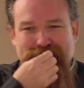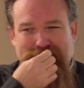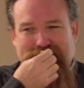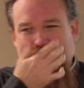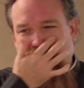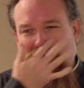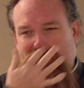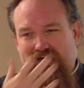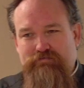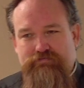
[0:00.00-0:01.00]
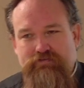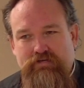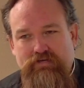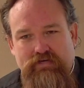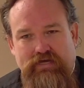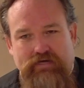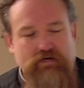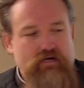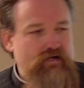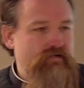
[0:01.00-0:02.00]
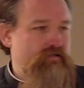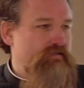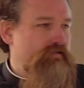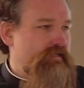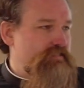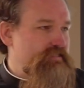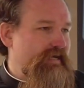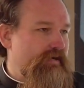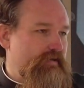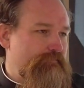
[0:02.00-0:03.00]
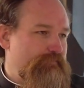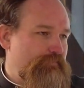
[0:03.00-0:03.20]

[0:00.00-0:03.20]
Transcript: The allegory of Hagar and Sarah